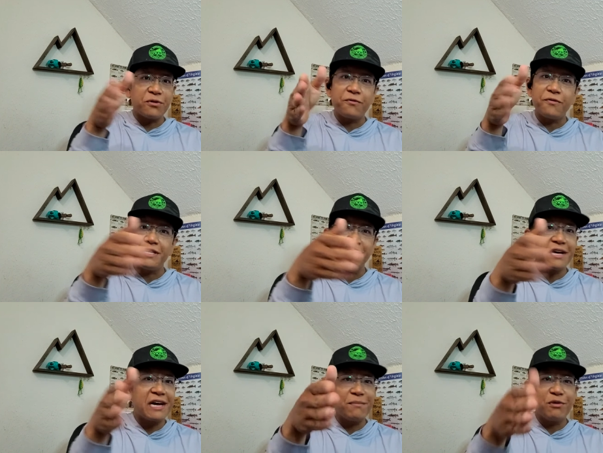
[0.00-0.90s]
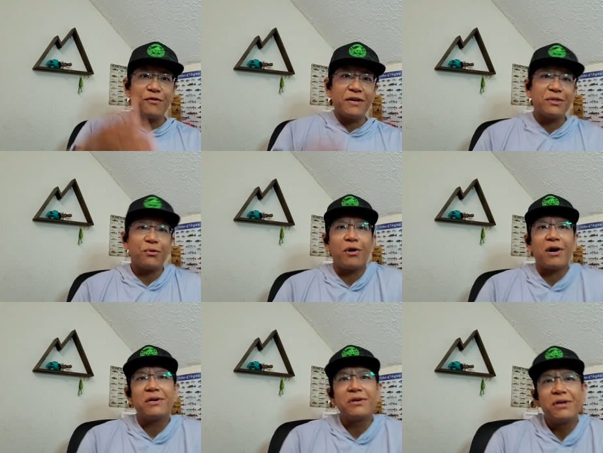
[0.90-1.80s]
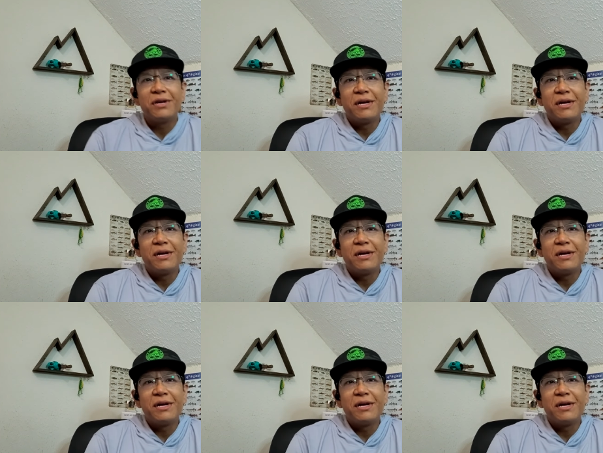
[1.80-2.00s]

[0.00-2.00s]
their fin kind of moving in the water.